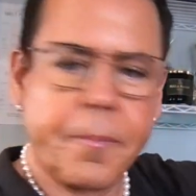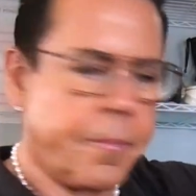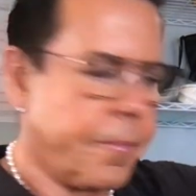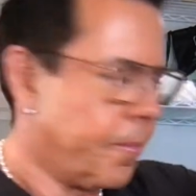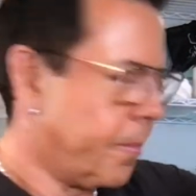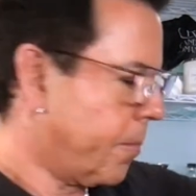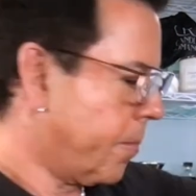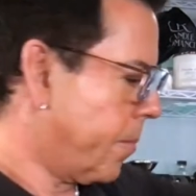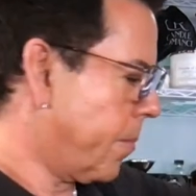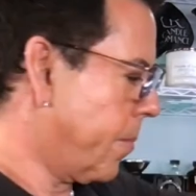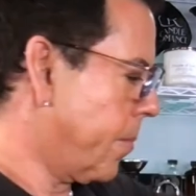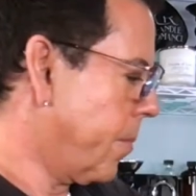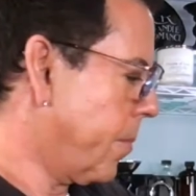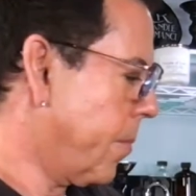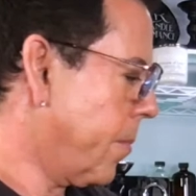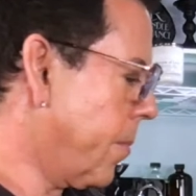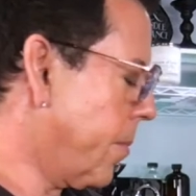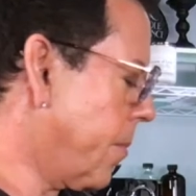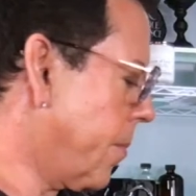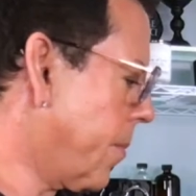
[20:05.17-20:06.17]

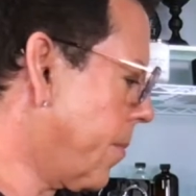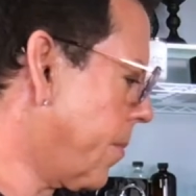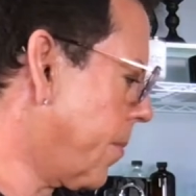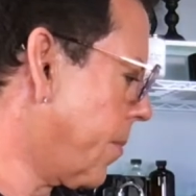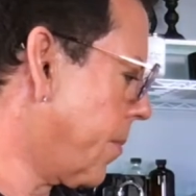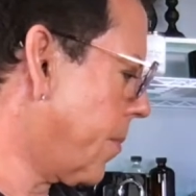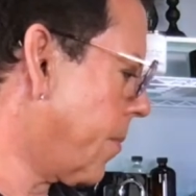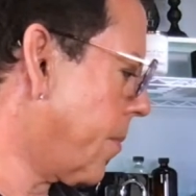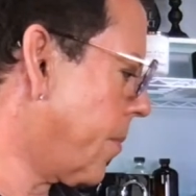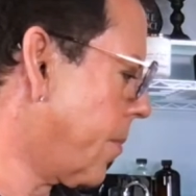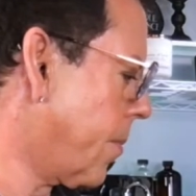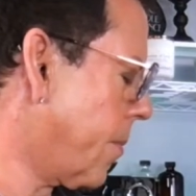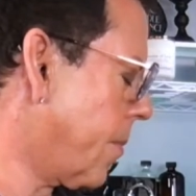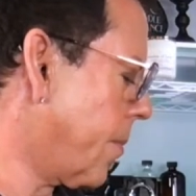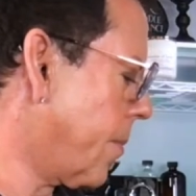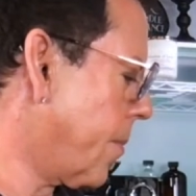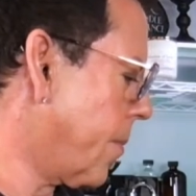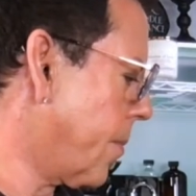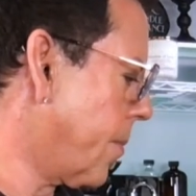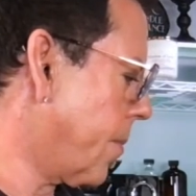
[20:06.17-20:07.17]

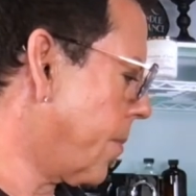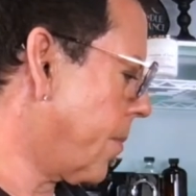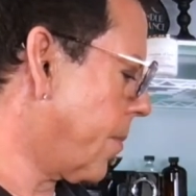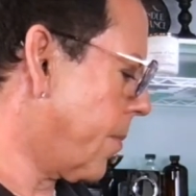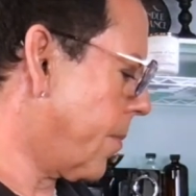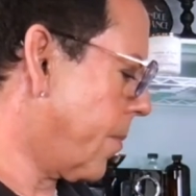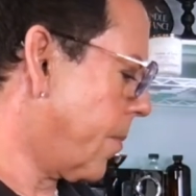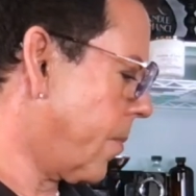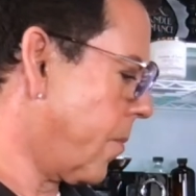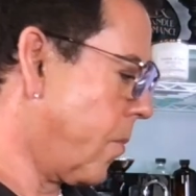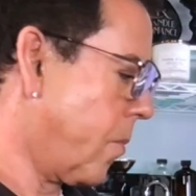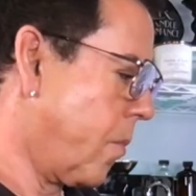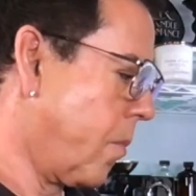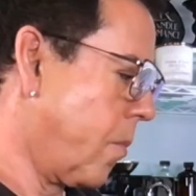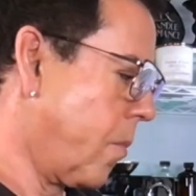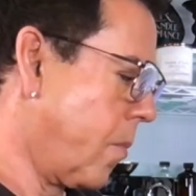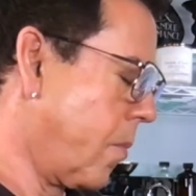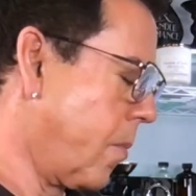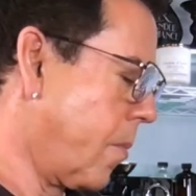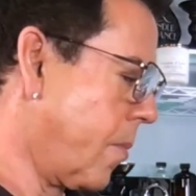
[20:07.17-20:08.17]

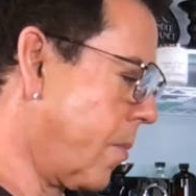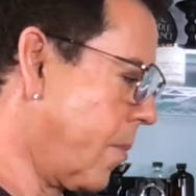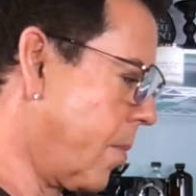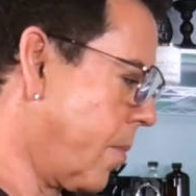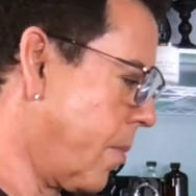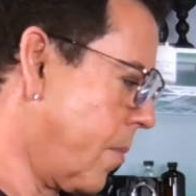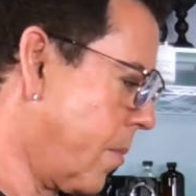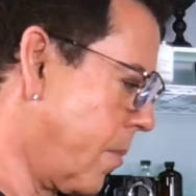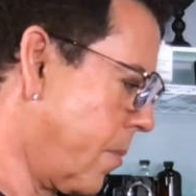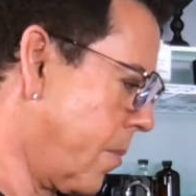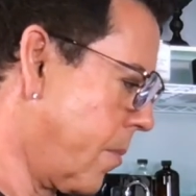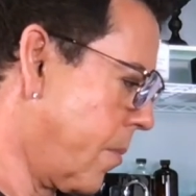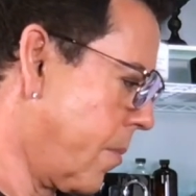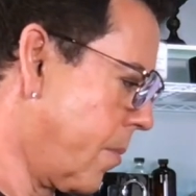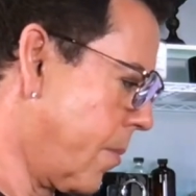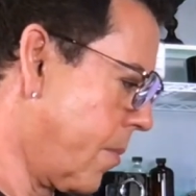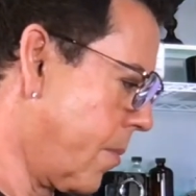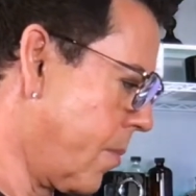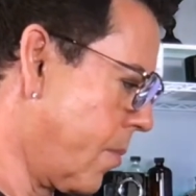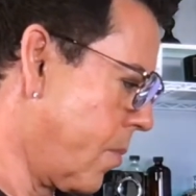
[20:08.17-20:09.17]
[no speech]